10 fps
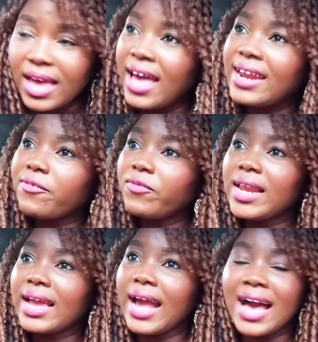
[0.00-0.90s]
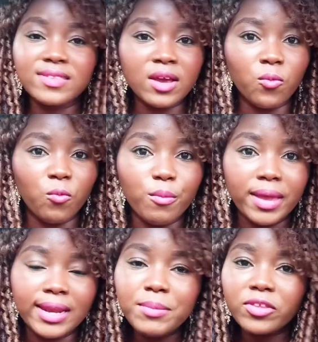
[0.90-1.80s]
And I feel like as a
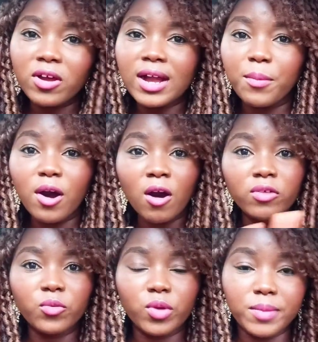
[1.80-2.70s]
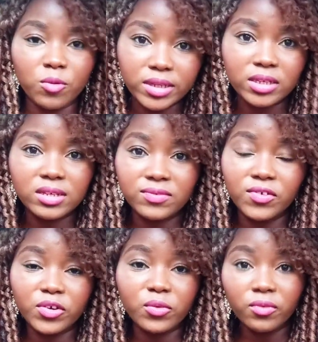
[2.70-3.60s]
woman, let me talk about all the women watching this
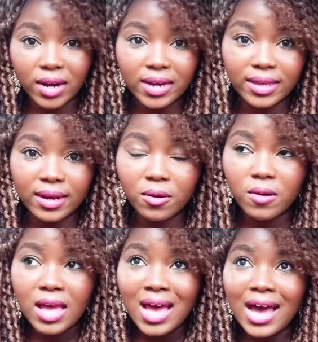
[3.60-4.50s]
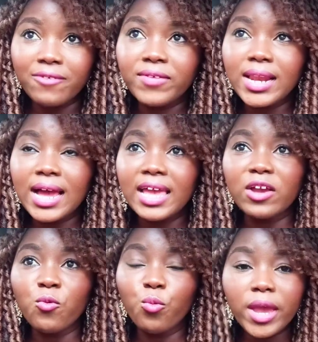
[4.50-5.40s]
video right now. I feel like
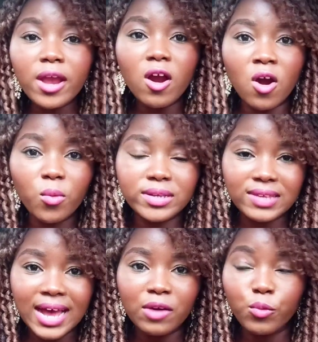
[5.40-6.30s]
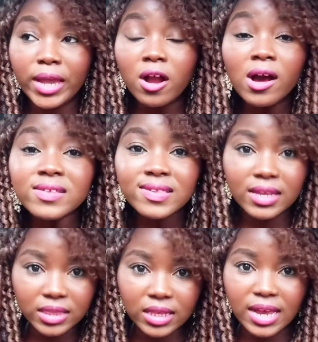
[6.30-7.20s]
we
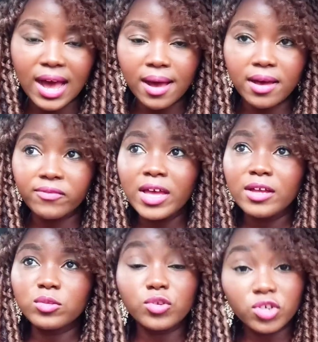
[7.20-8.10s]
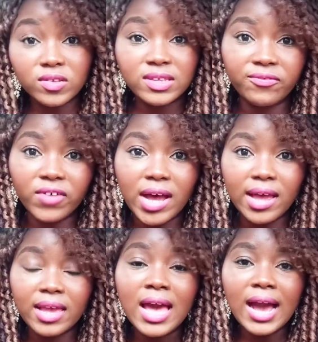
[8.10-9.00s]
constantly have to
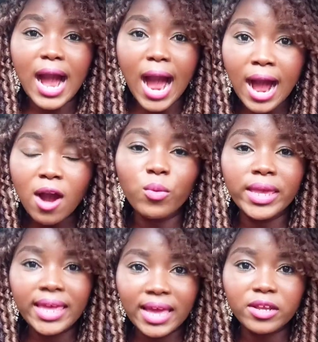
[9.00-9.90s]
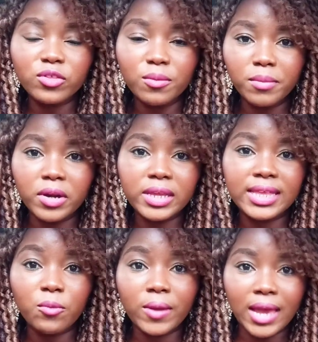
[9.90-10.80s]
justify how we getting the money
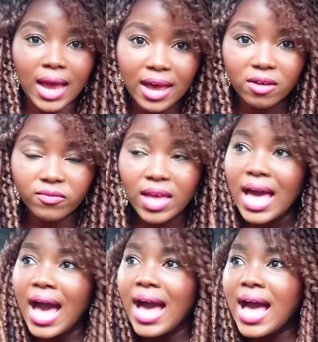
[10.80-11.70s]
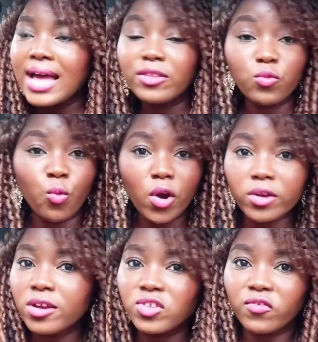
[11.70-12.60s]
that we have. I had
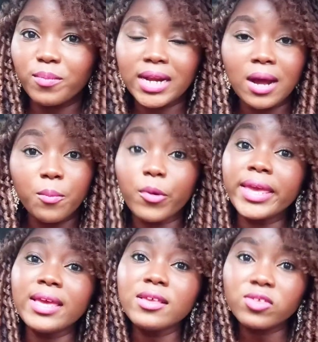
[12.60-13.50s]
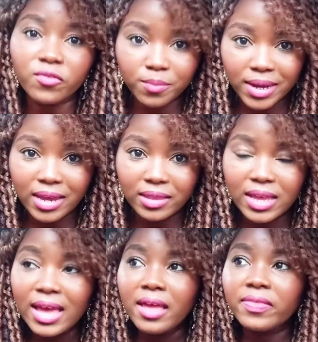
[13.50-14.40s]
workers of mine, employees of mine,
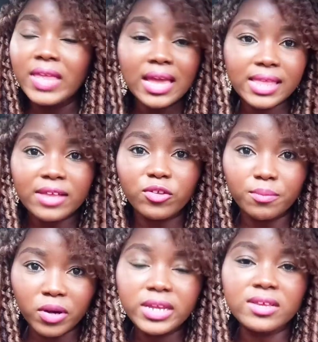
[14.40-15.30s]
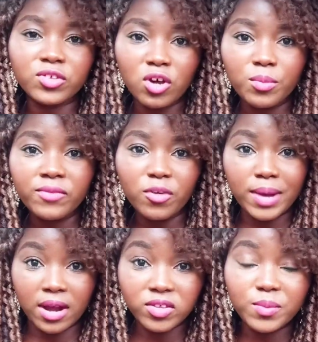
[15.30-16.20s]
think that the money is coming from
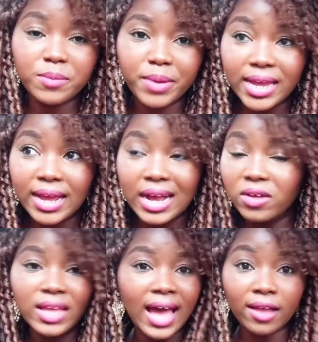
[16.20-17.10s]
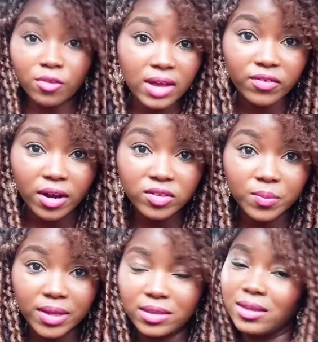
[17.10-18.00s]
my husband's bank account. I don't have a
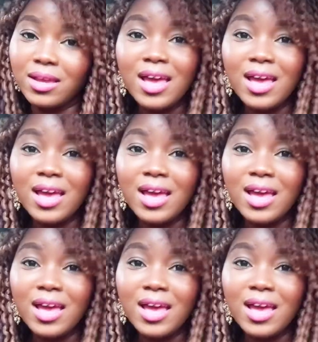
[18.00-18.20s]
husband,